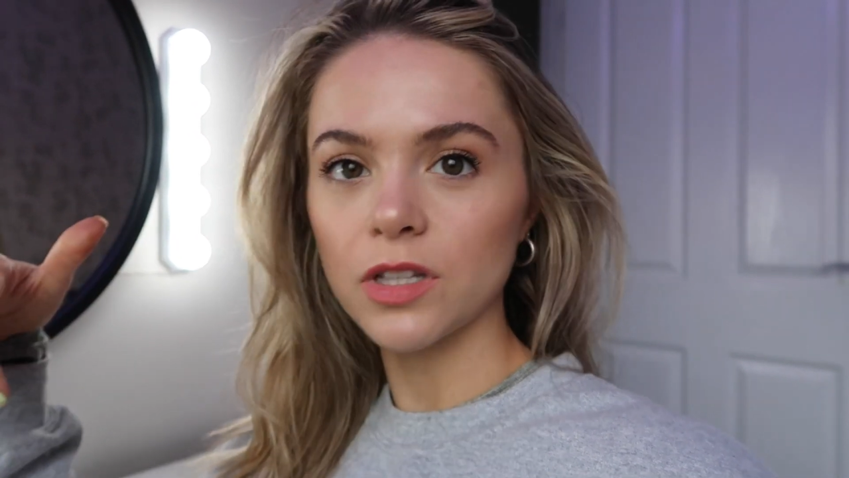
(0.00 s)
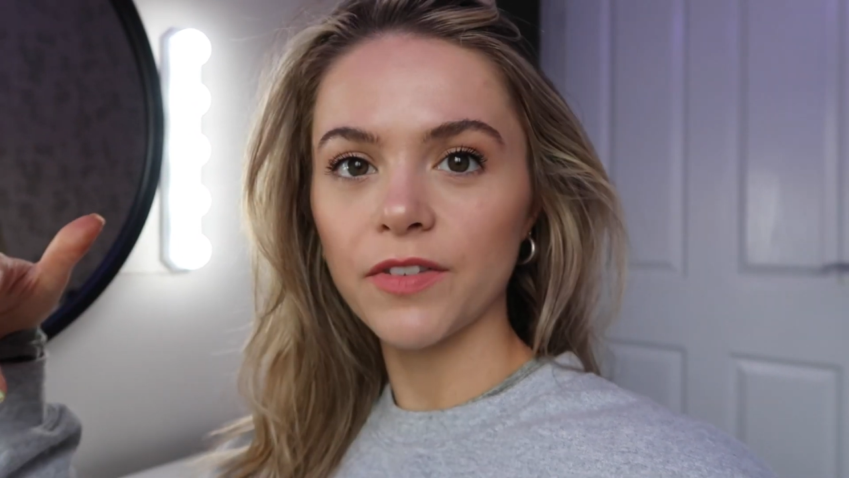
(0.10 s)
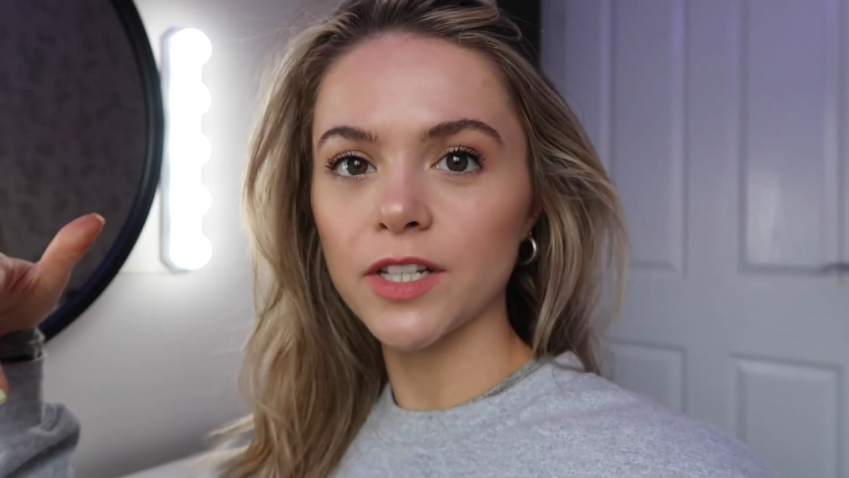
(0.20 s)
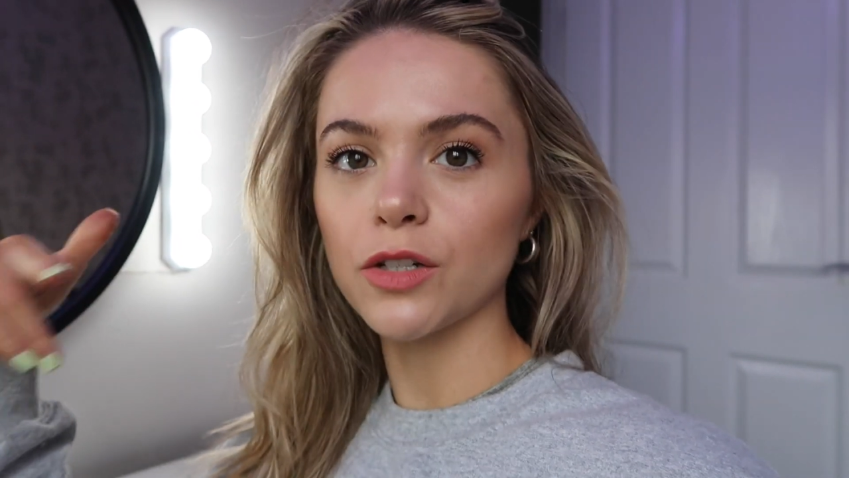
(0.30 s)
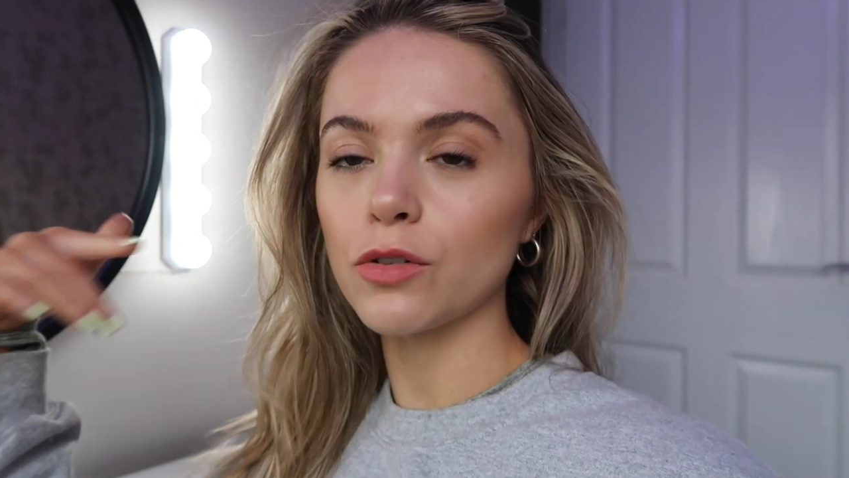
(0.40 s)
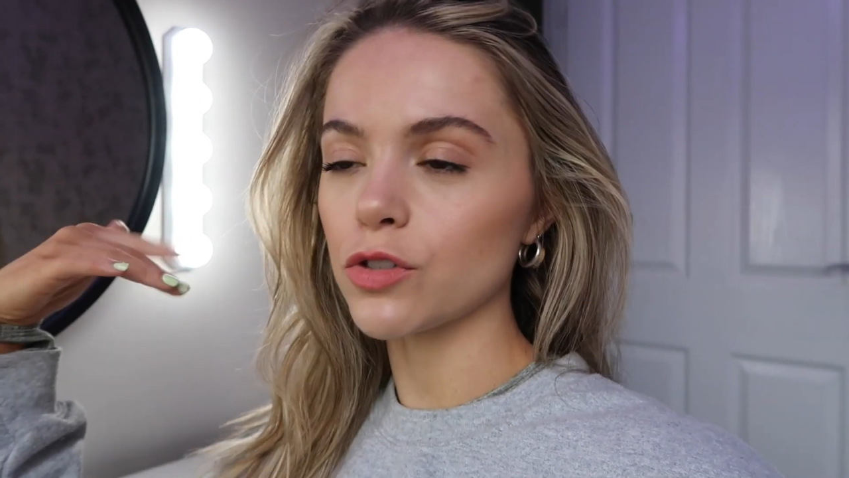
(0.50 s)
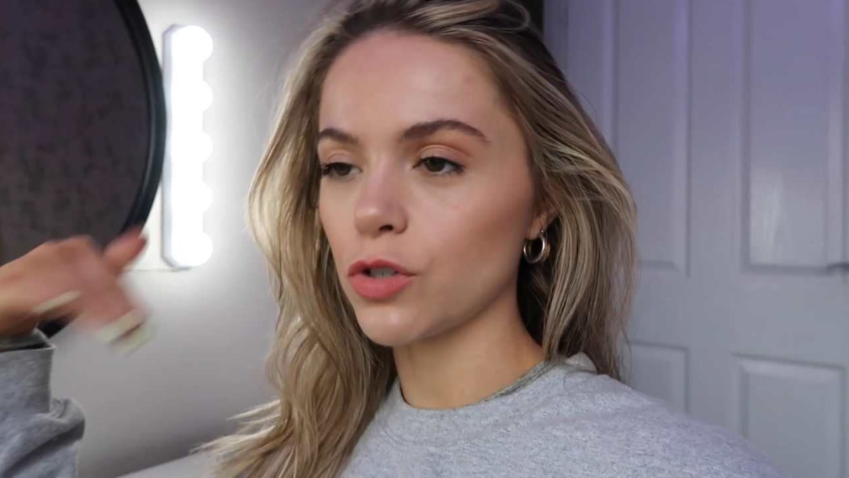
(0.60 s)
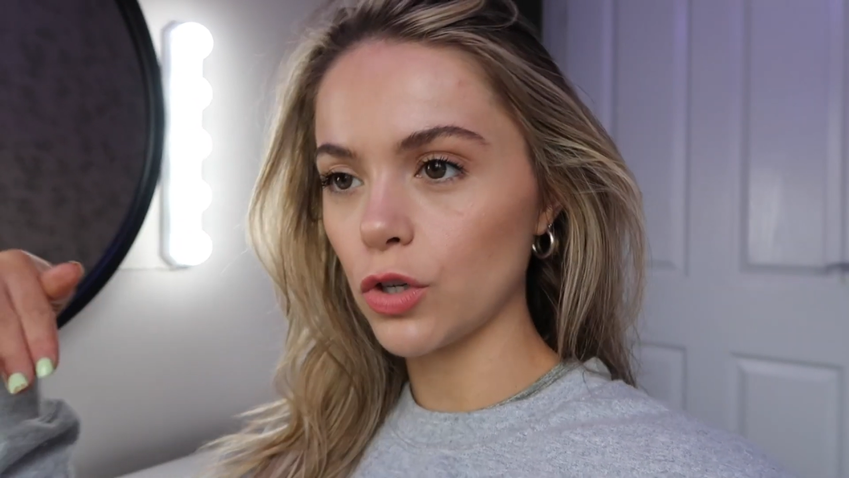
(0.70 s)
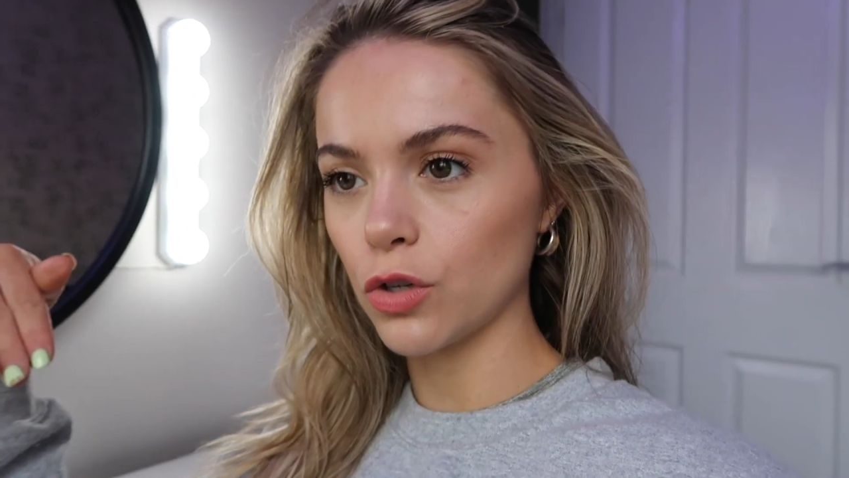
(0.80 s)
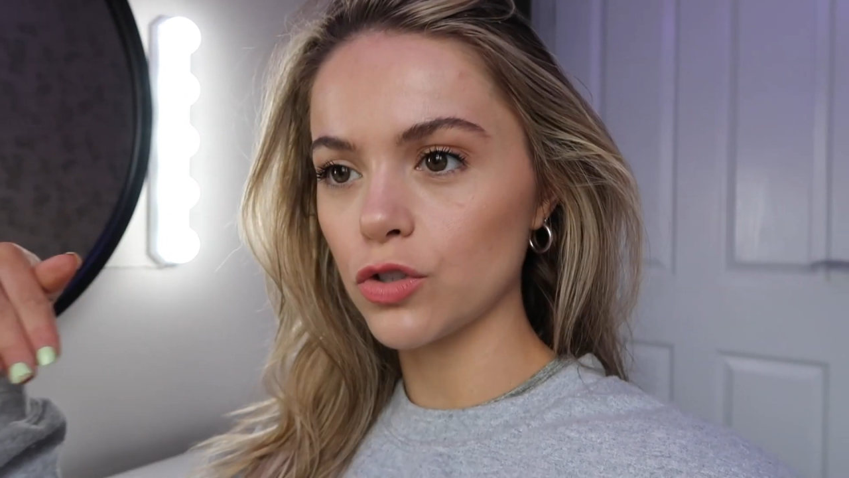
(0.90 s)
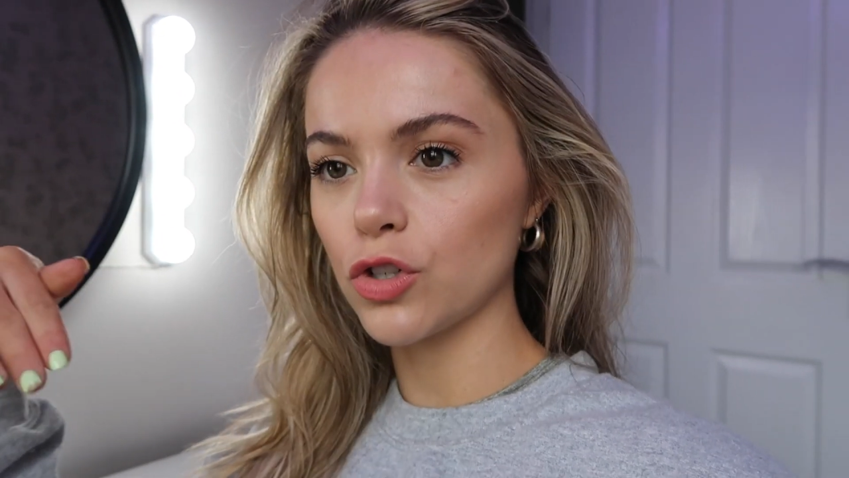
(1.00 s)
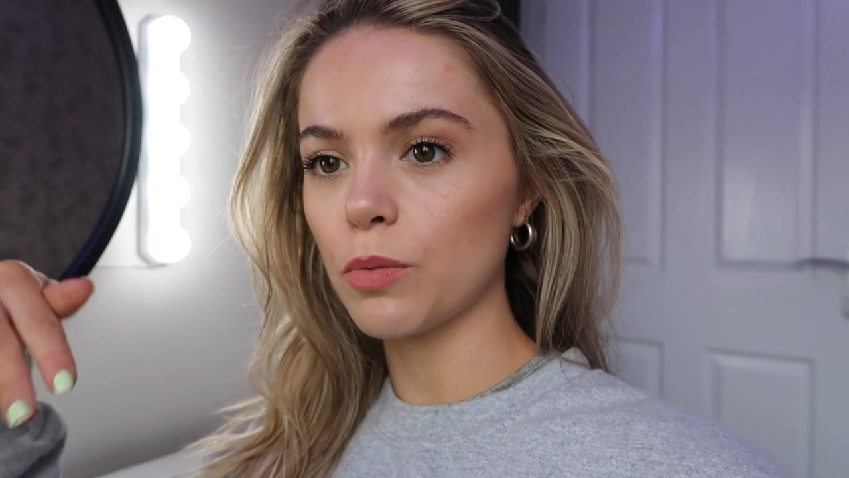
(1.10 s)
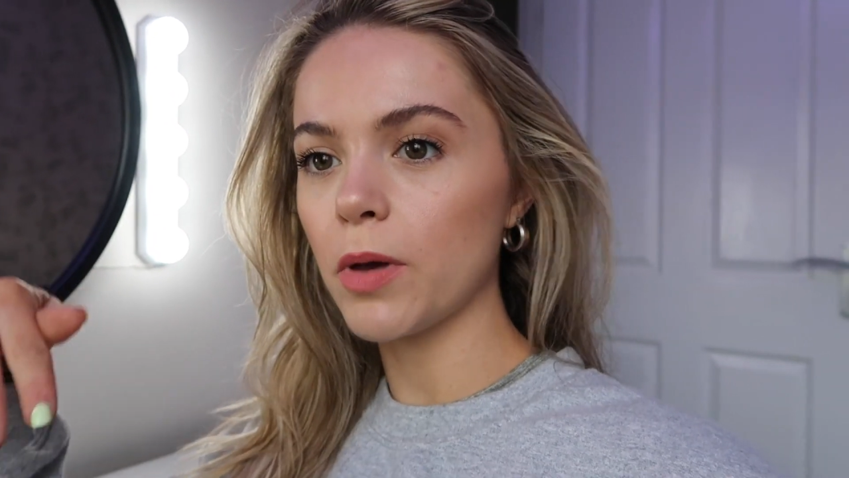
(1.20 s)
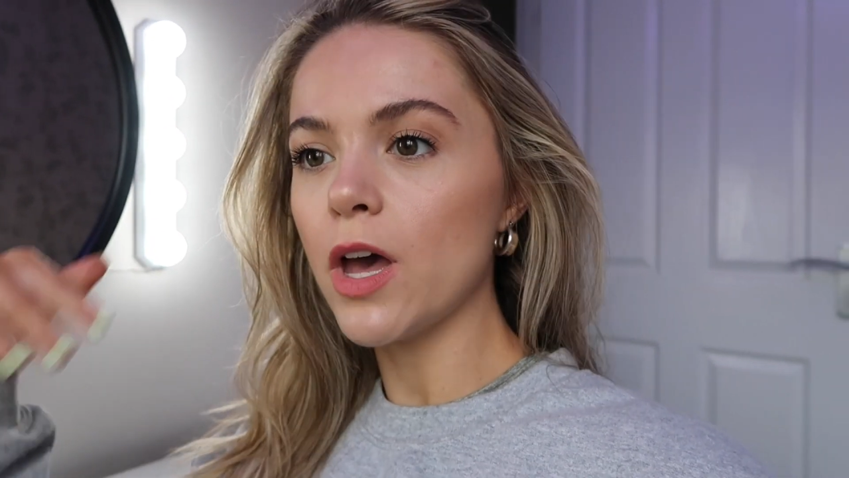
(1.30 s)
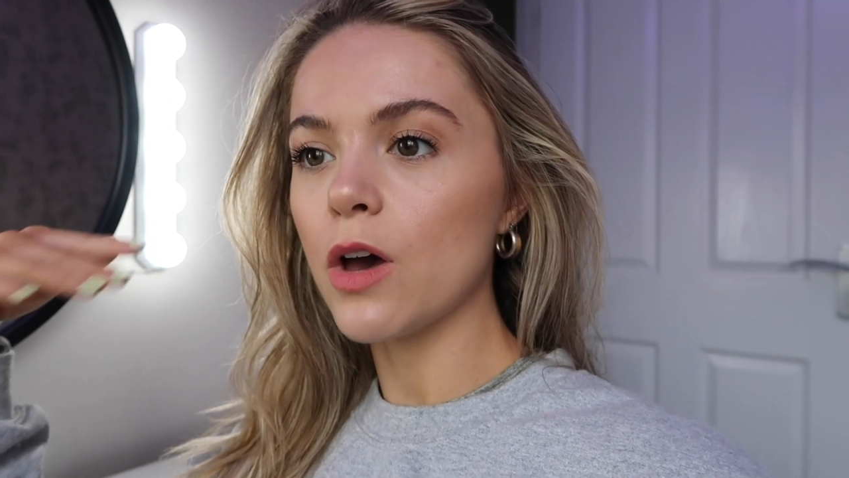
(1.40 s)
the video to YouTube.